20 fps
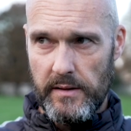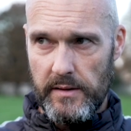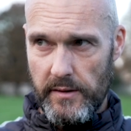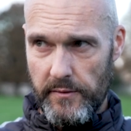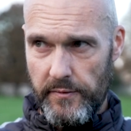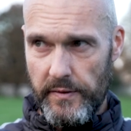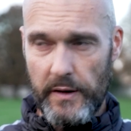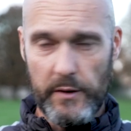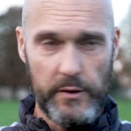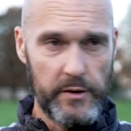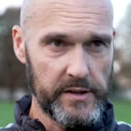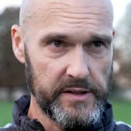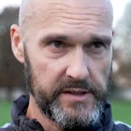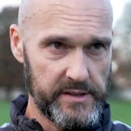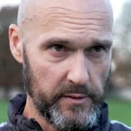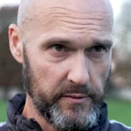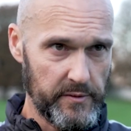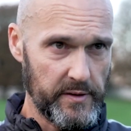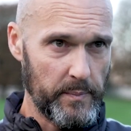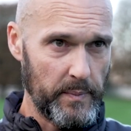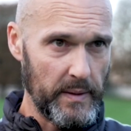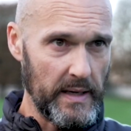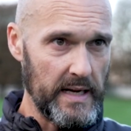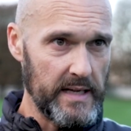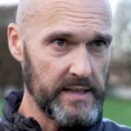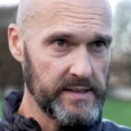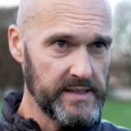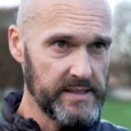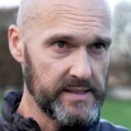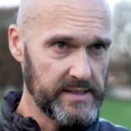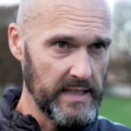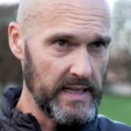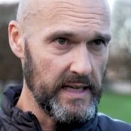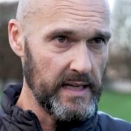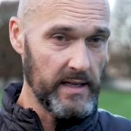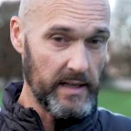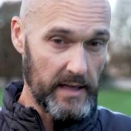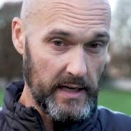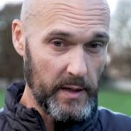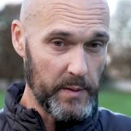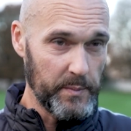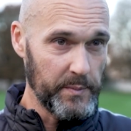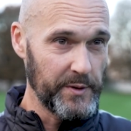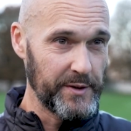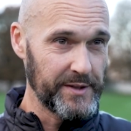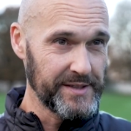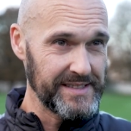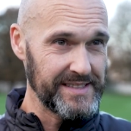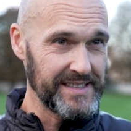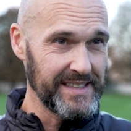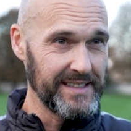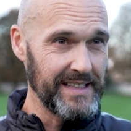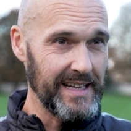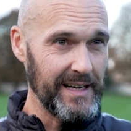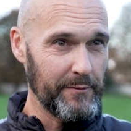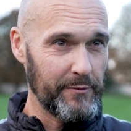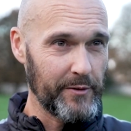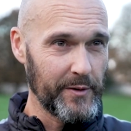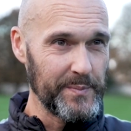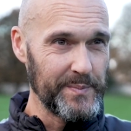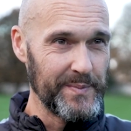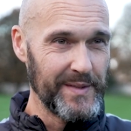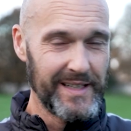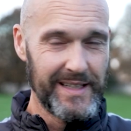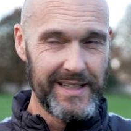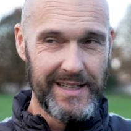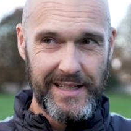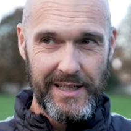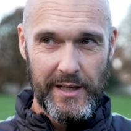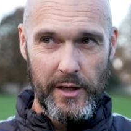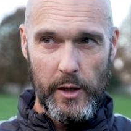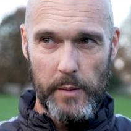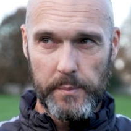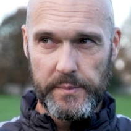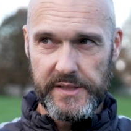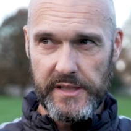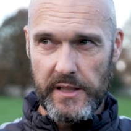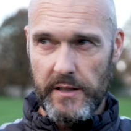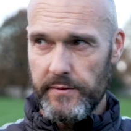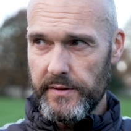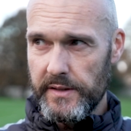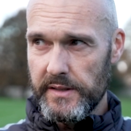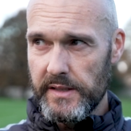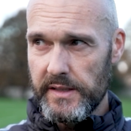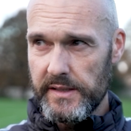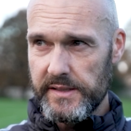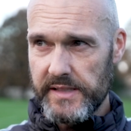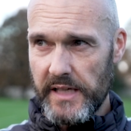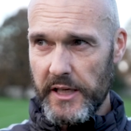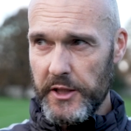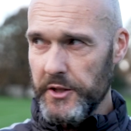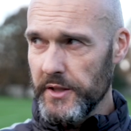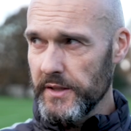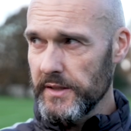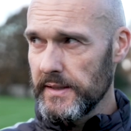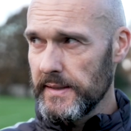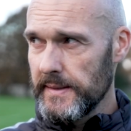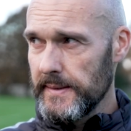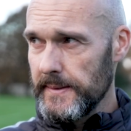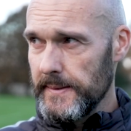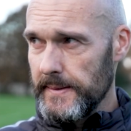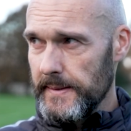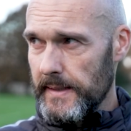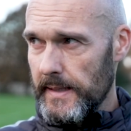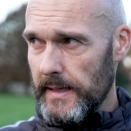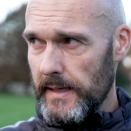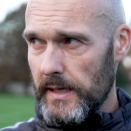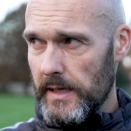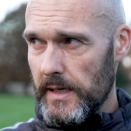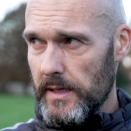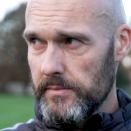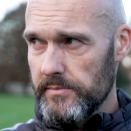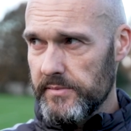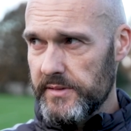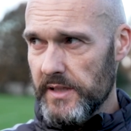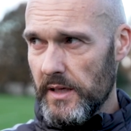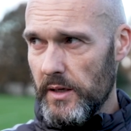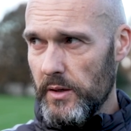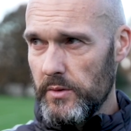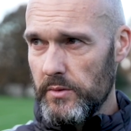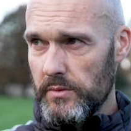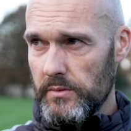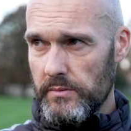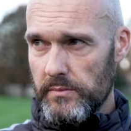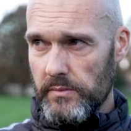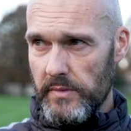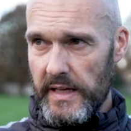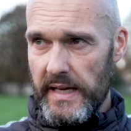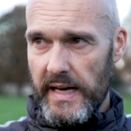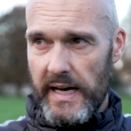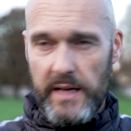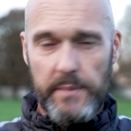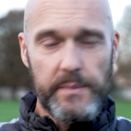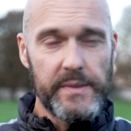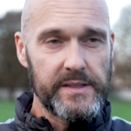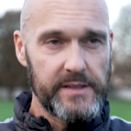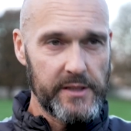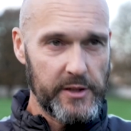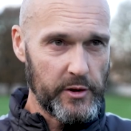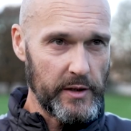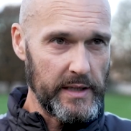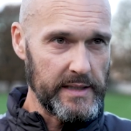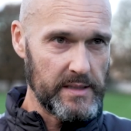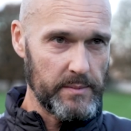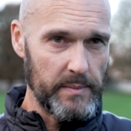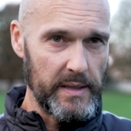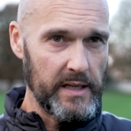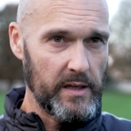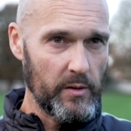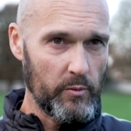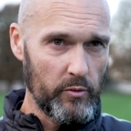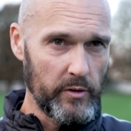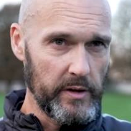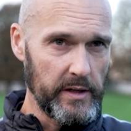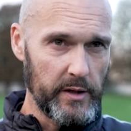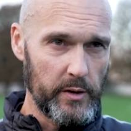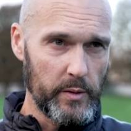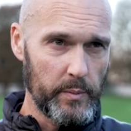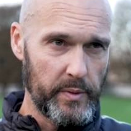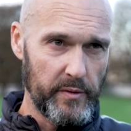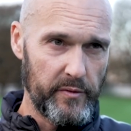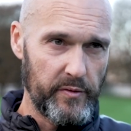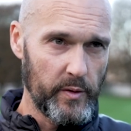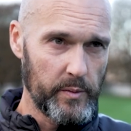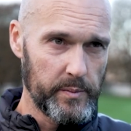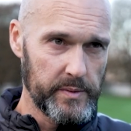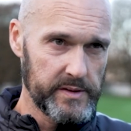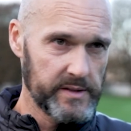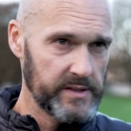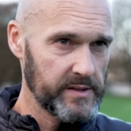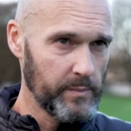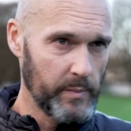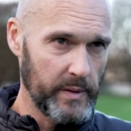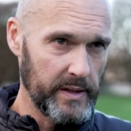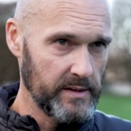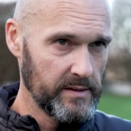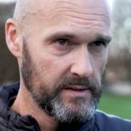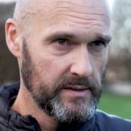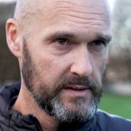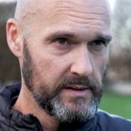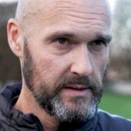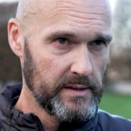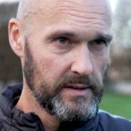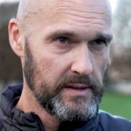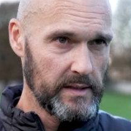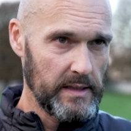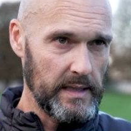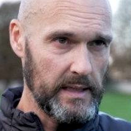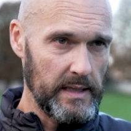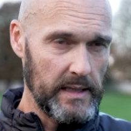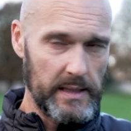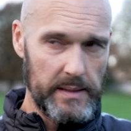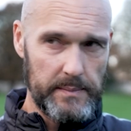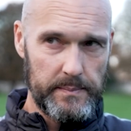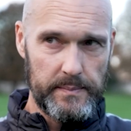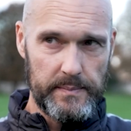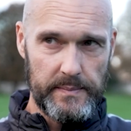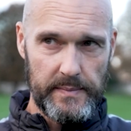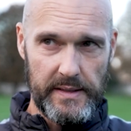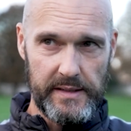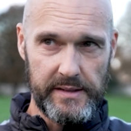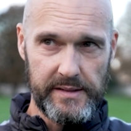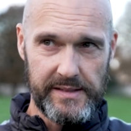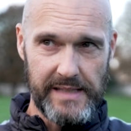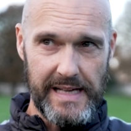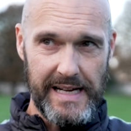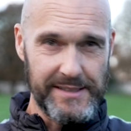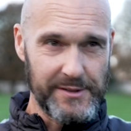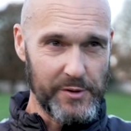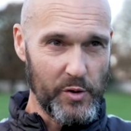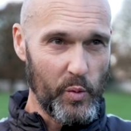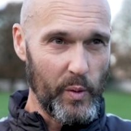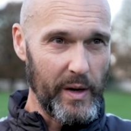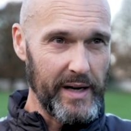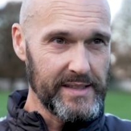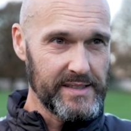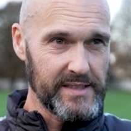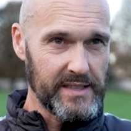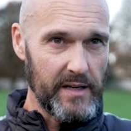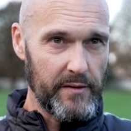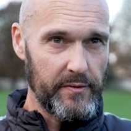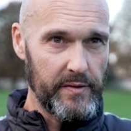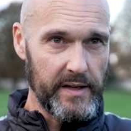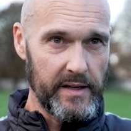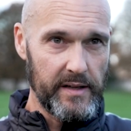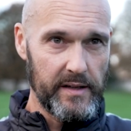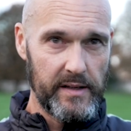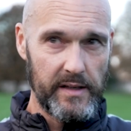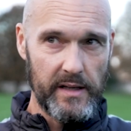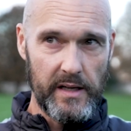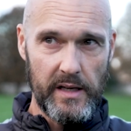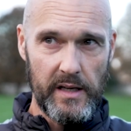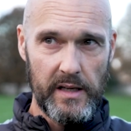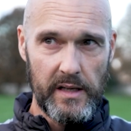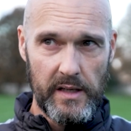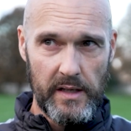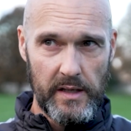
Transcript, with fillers: the focus of the players is there. I hope you can see that from observing the session. Um, so the aim is to try to make a really good performance and win, um, as, as, always. And I think uh,